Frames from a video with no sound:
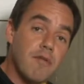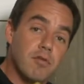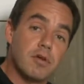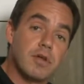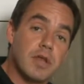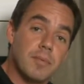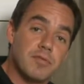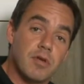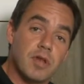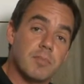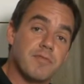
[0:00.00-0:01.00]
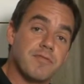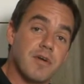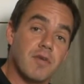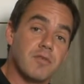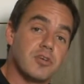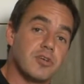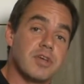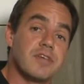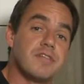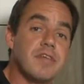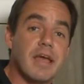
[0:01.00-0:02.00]
Have a look on episode number 5, we show
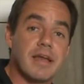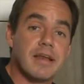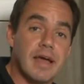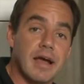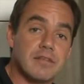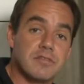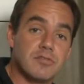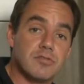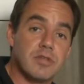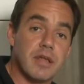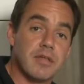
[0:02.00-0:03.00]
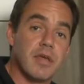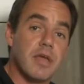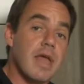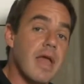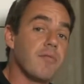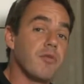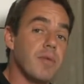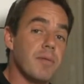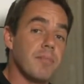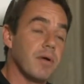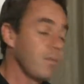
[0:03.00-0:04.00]
you exactly how to do that. And
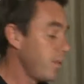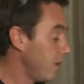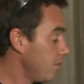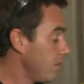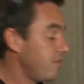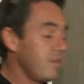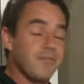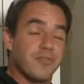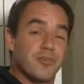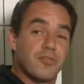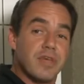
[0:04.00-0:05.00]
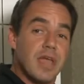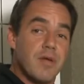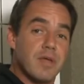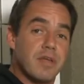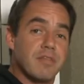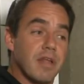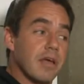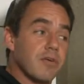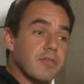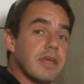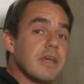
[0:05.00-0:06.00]
remember, when these difficult areas,
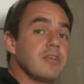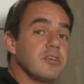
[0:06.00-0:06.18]
like on the